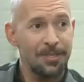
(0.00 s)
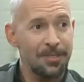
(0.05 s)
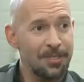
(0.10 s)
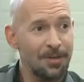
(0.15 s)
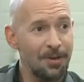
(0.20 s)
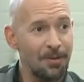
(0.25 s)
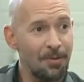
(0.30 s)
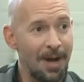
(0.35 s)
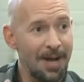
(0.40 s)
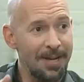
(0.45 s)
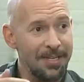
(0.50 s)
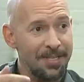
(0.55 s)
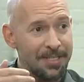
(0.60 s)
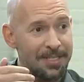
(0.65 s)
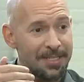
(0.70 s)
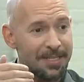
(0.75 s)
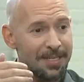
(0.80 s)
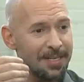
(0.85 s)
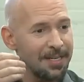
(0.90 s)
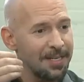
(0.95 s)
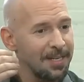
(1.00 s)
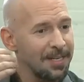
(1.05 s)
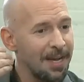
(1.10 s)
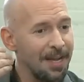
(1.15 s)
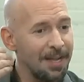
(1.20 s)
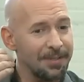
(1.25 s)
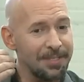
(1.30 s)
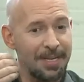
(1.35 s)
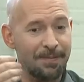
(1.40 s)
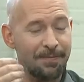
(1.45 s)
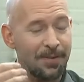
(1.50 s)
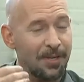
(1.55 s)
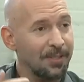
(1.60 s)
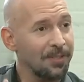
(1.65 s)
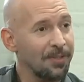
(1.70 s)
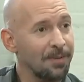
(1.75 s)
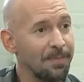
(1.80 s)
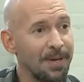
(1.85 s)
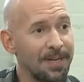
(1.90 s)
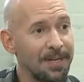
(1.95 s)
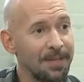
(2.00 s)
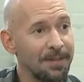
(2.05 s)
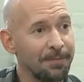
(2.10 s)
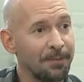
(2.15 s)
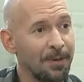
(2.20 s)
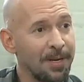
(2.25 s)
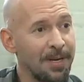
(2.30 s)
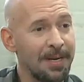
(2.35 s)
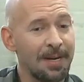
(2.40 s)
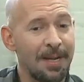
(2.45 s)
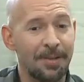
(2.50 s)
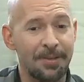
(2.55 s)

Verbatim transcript: So I just, I'll take very little money on the front end.